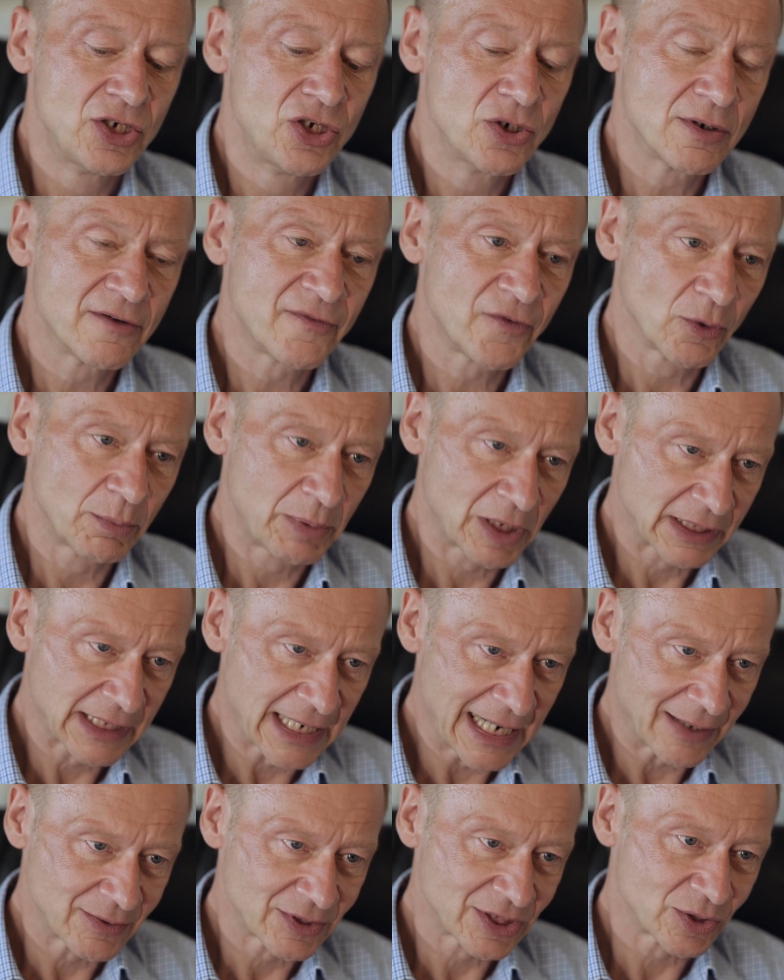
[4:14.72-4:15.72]
do a full blood
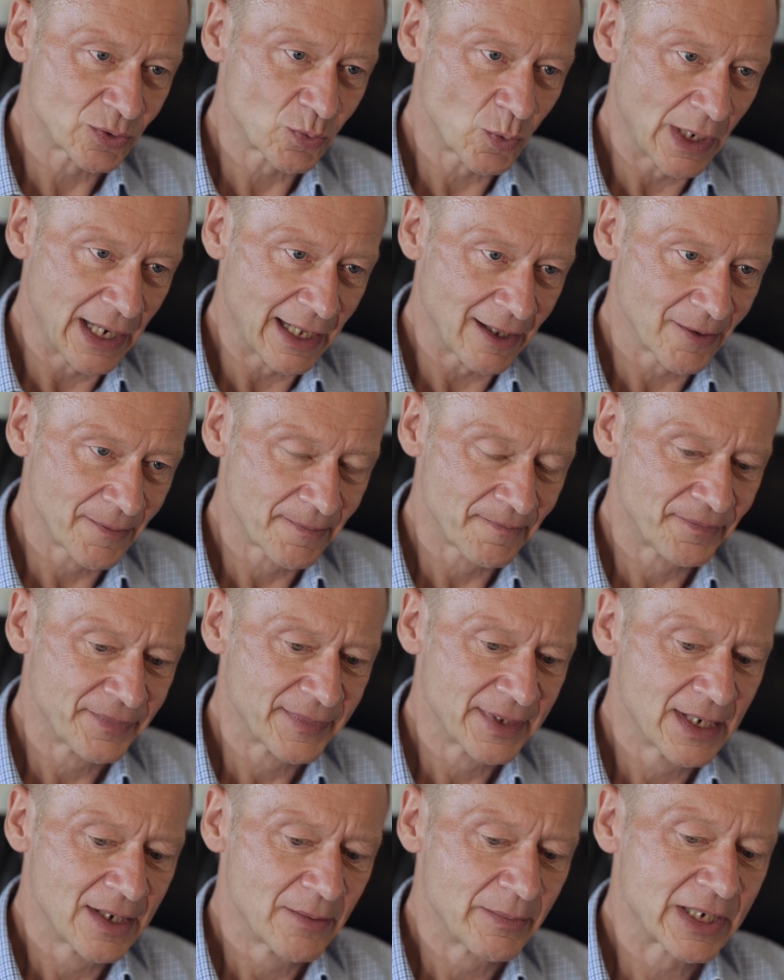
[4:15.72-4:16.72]
count as well,
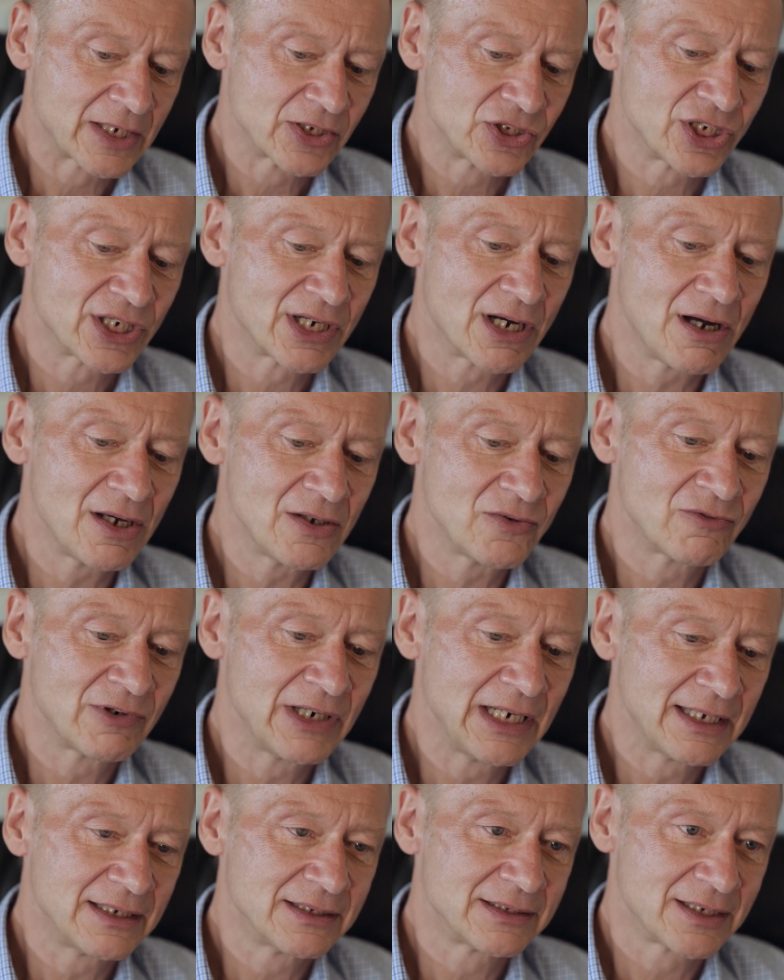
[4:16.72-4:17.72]
because you can't
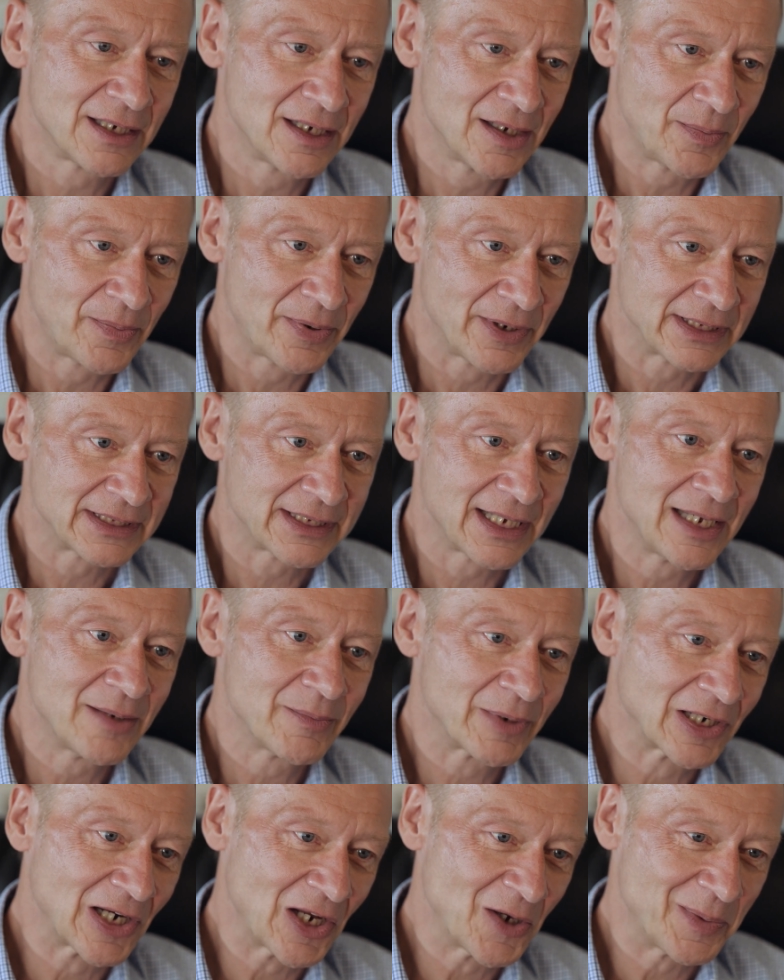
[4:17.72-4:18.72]
really interpret a
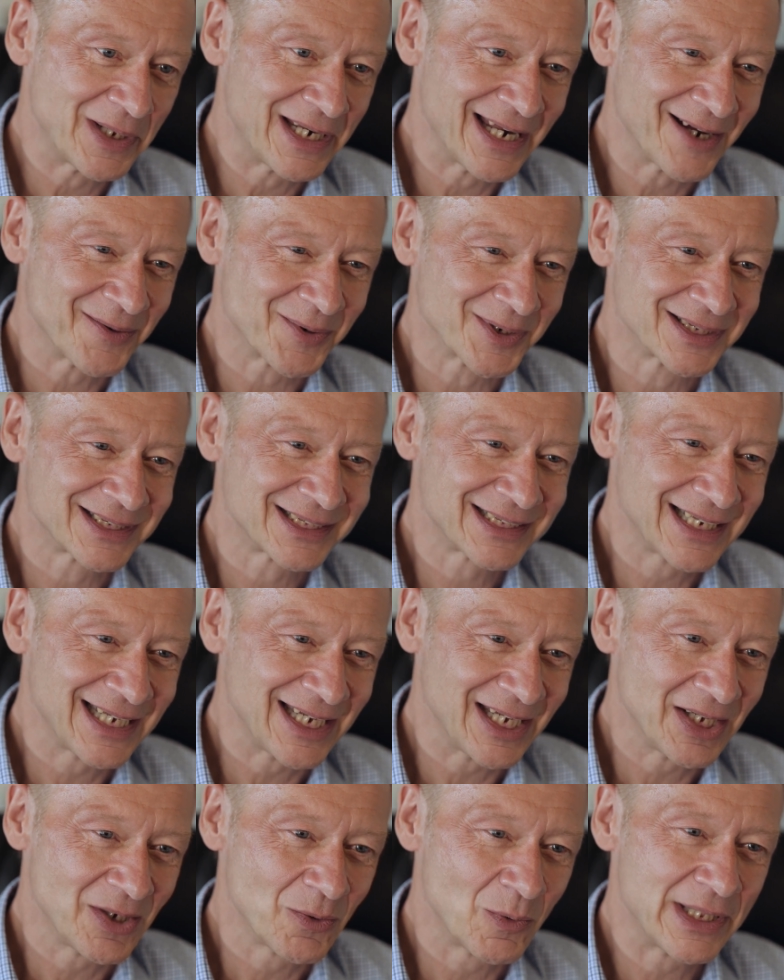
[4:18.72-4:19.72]
hemoglobin
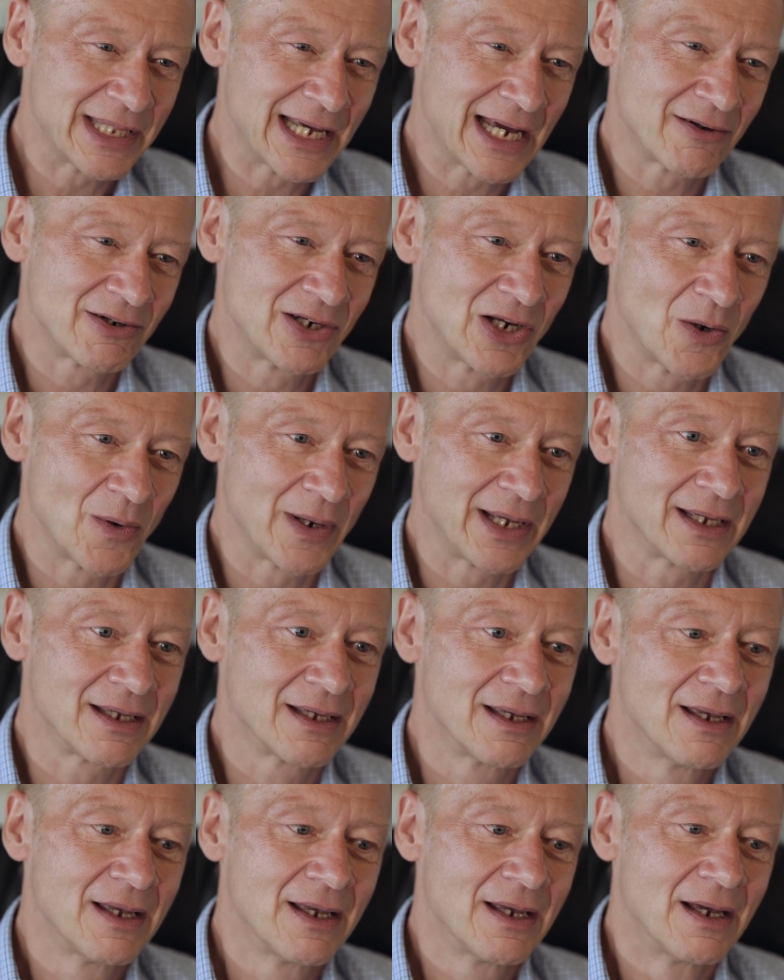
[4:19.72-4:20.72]
A1C without
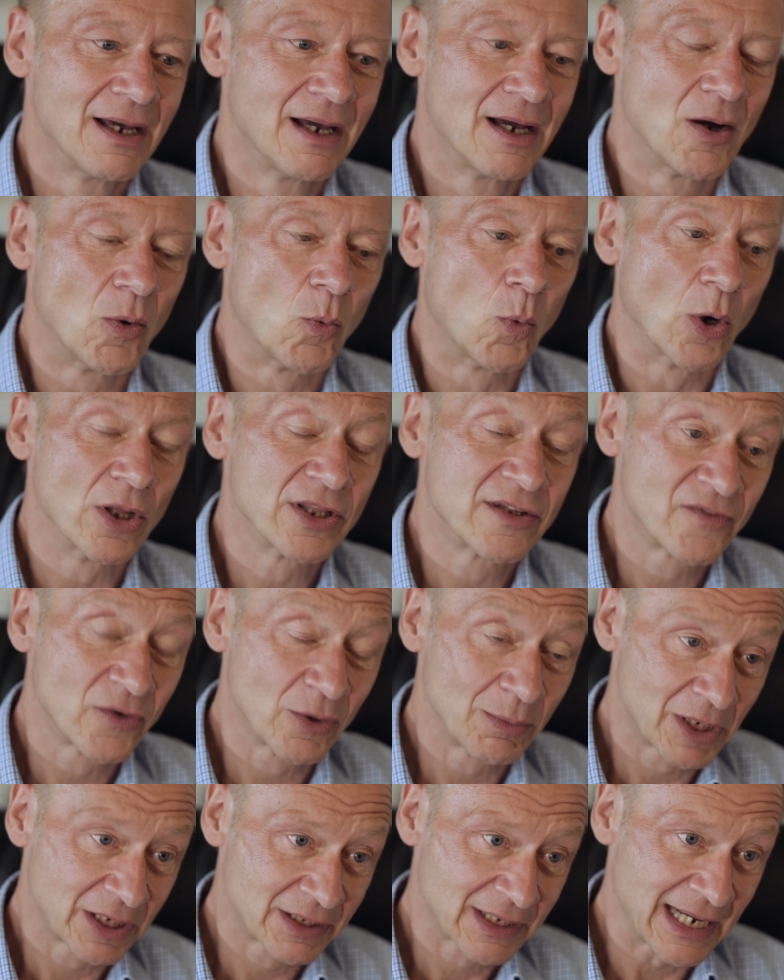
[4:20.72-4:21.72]
knowing what the
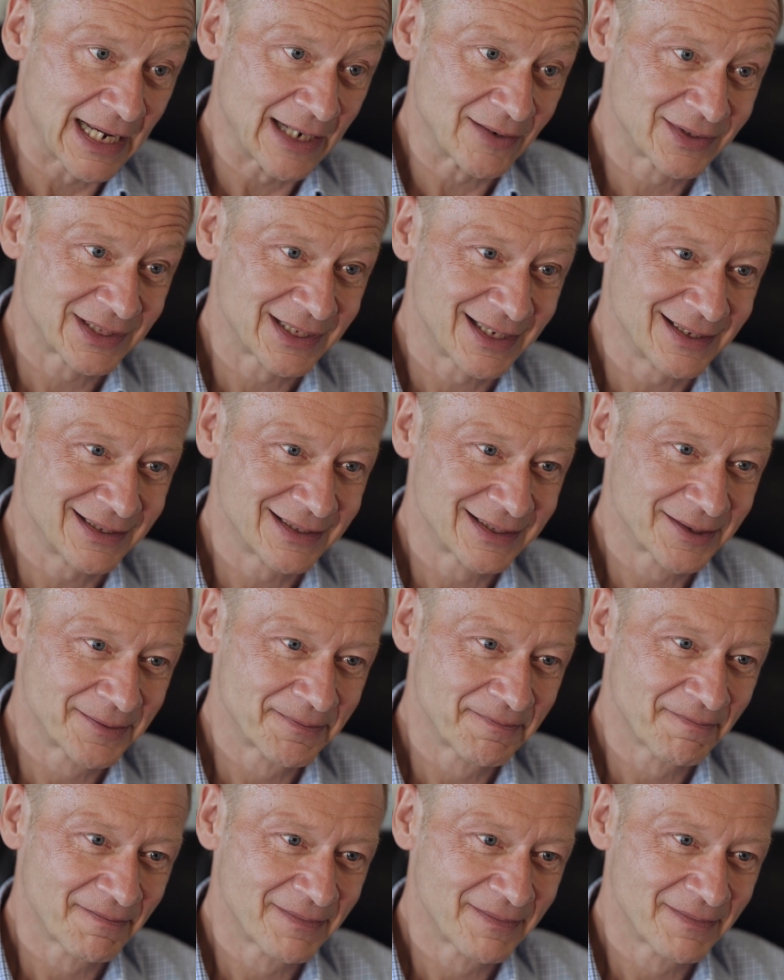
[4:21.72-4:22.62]
full blood count is.